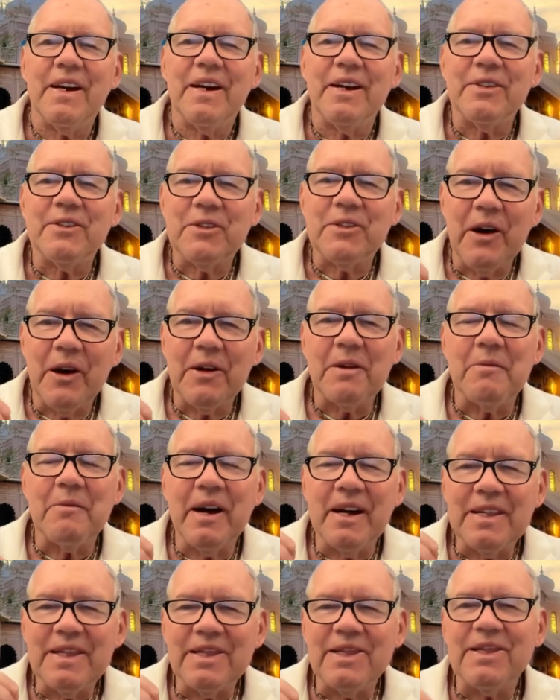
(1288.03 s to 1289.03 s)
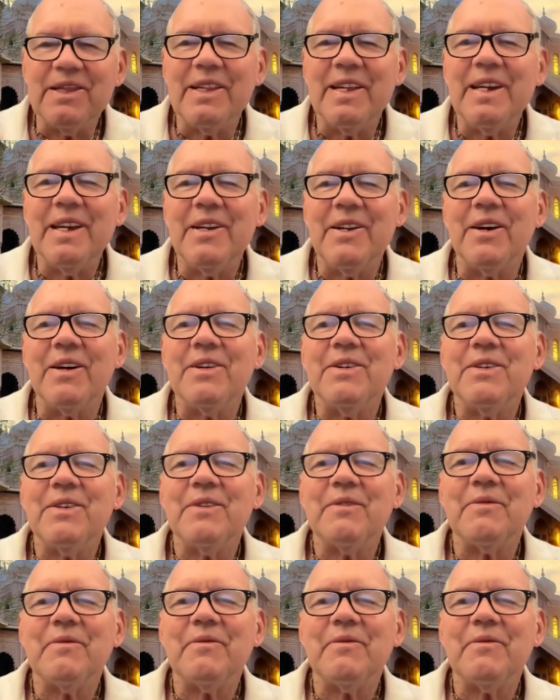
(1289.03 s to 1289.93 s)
It's talking about leelas.